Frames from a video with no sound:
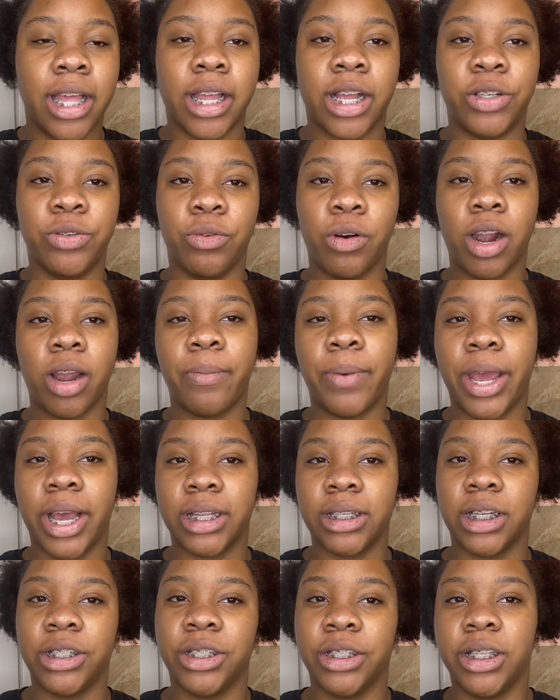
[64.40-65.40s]
that you are paying
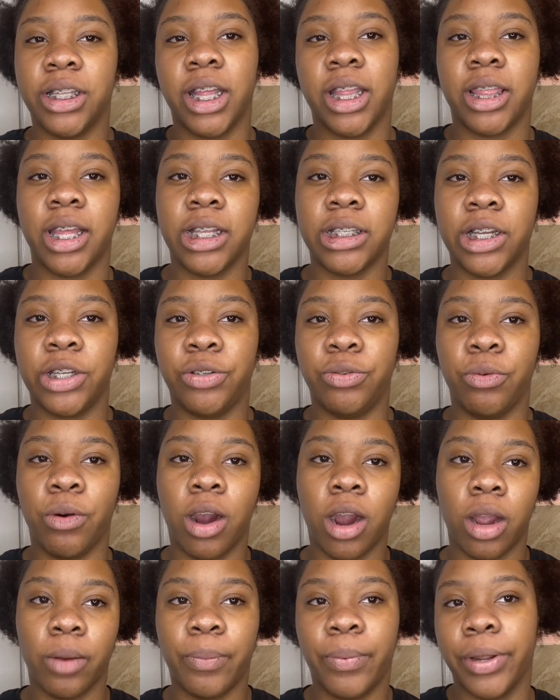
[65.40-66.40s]
attention to the things that you
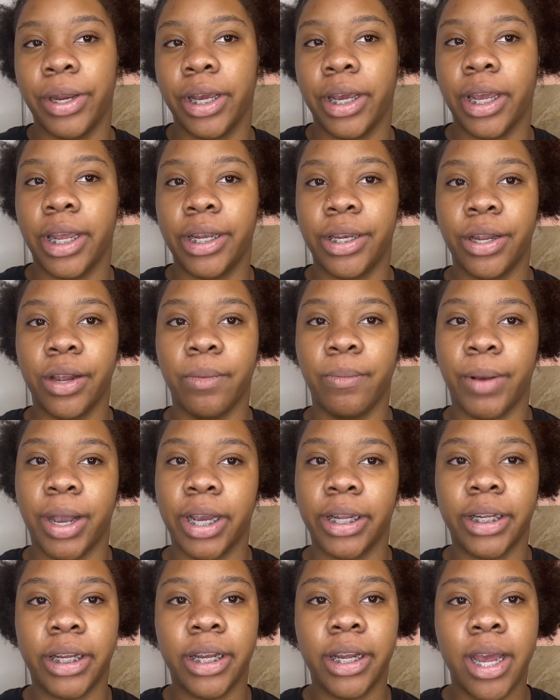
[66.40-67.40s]
are putting in your
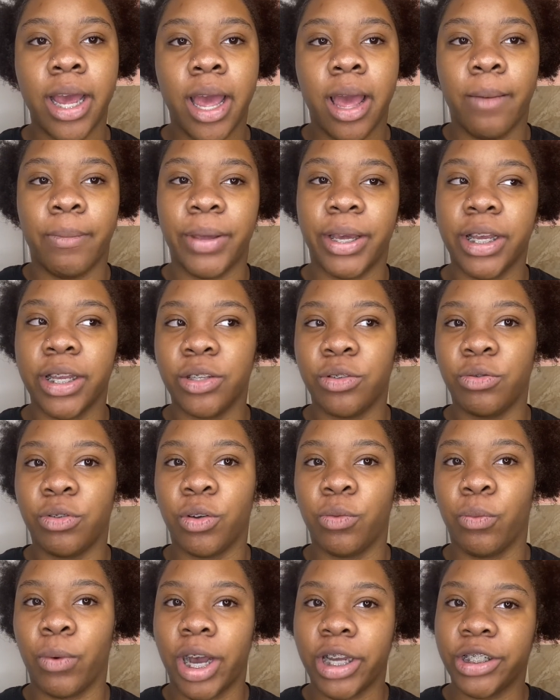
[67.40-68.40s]
body, because you
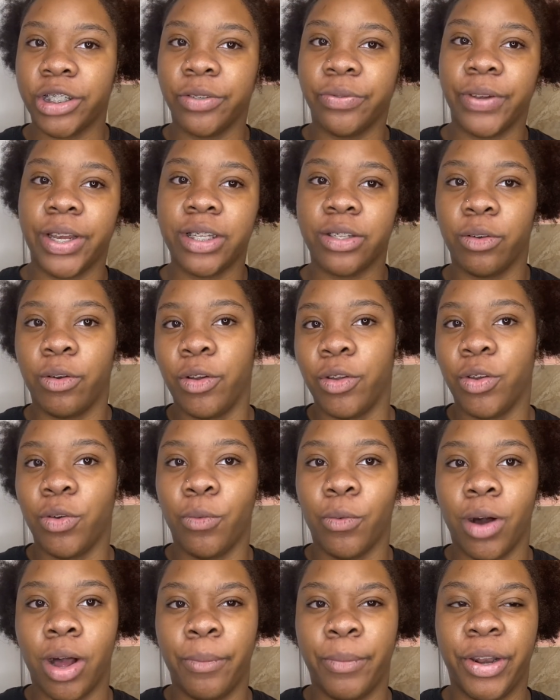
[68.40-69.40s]
could wash your face all you
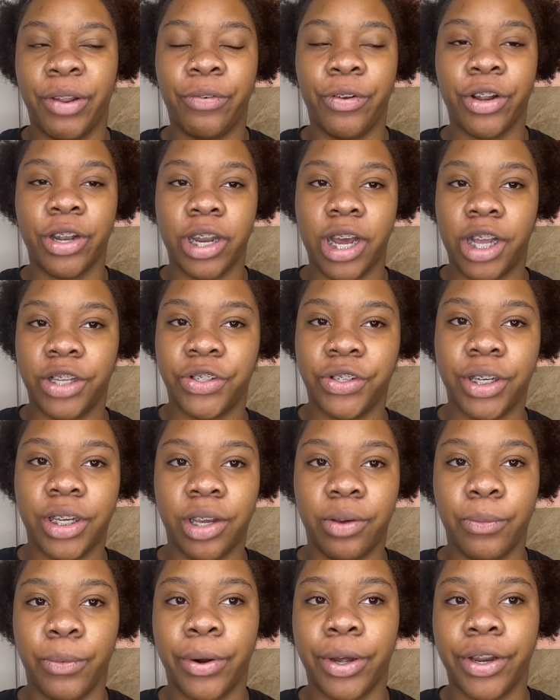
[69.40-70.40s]
want, but if you're not
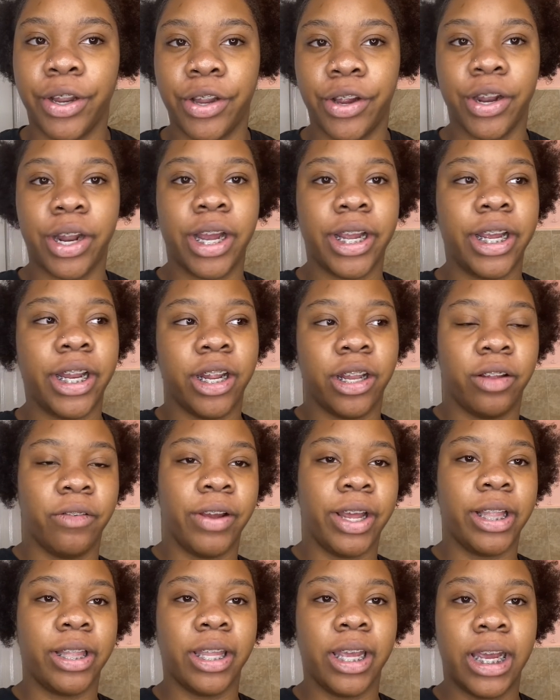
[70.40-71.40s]
drinking water and you're not eating the
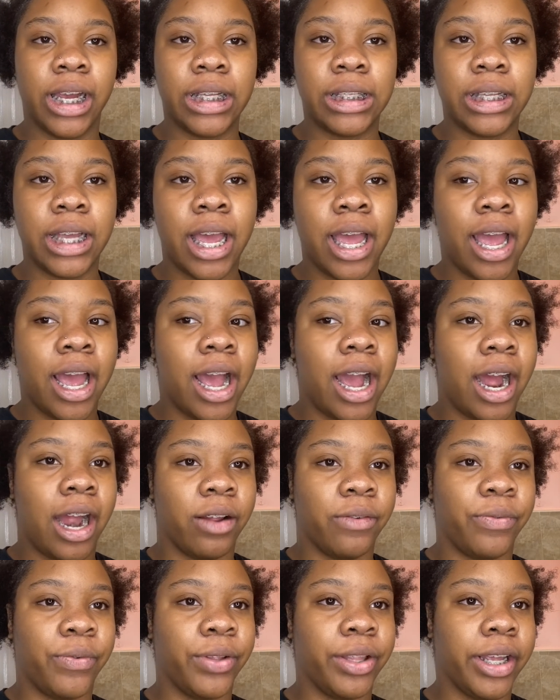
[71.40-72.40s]
right things,
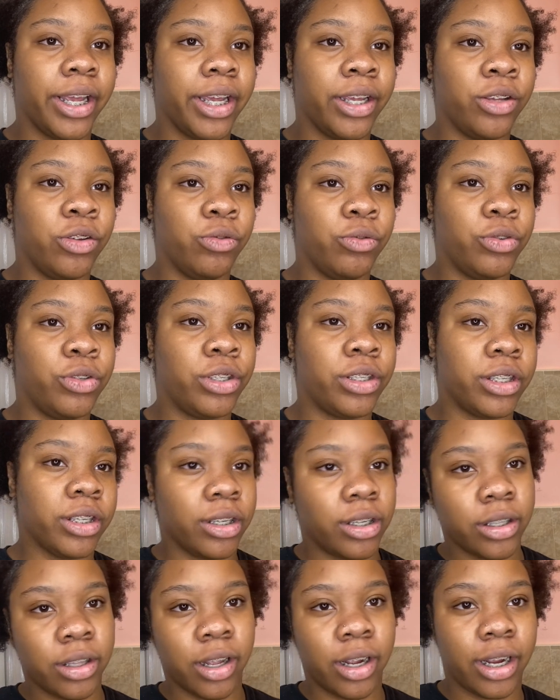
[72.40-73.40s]
I feel like you
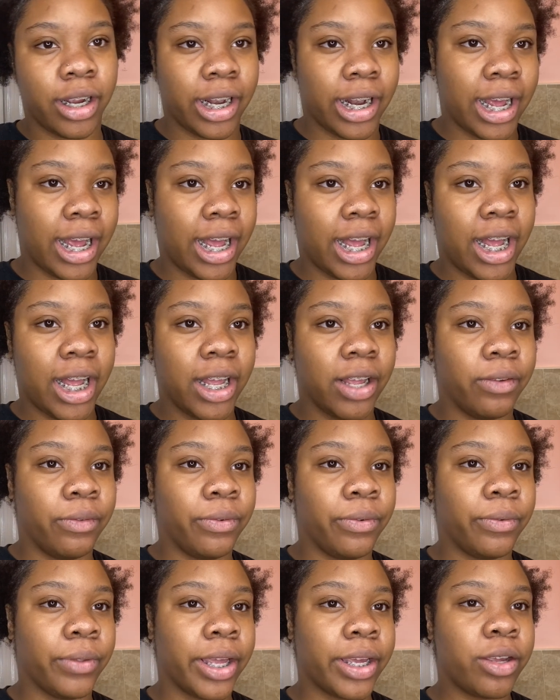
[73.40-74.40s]
still are gonna have,
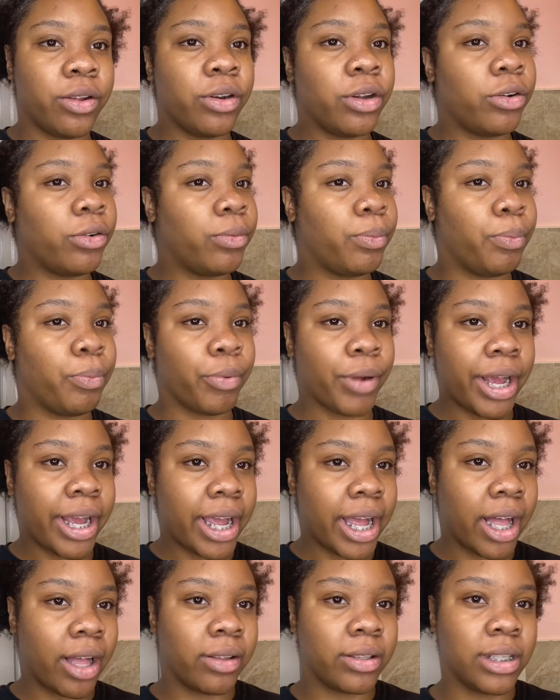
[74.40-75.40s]
like, you know,
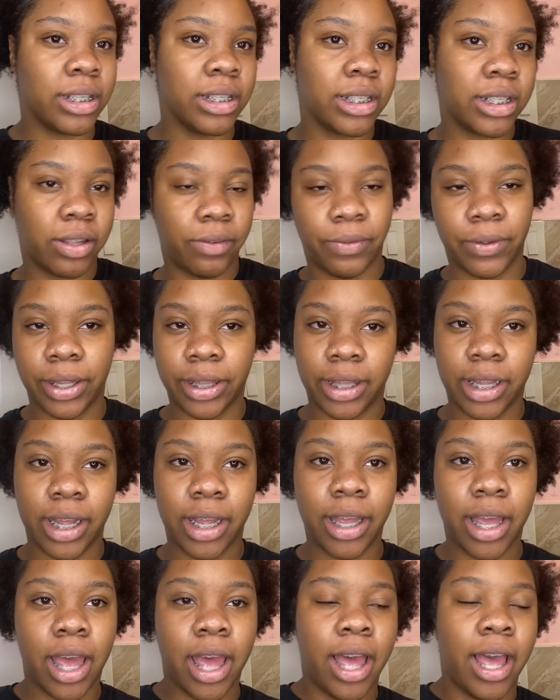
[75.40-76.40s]
breakouts and stuff like
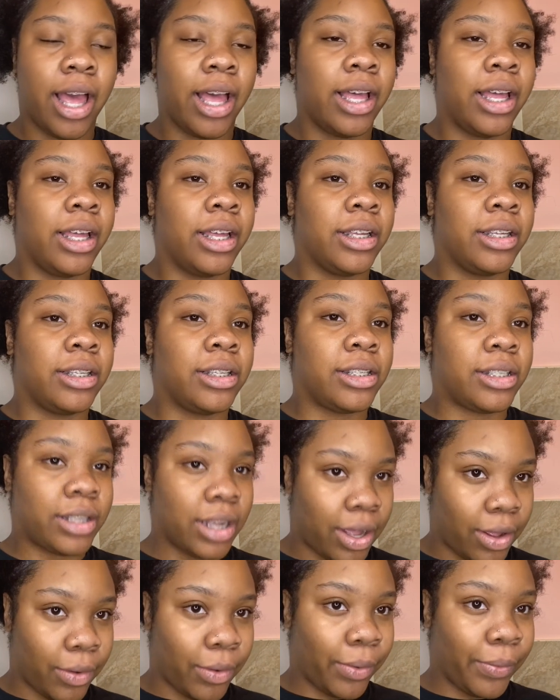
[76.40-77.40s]
that.
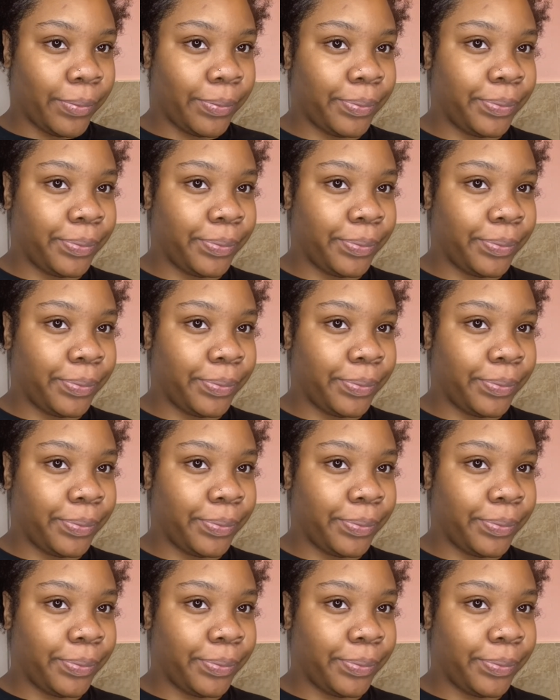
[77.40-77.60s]
So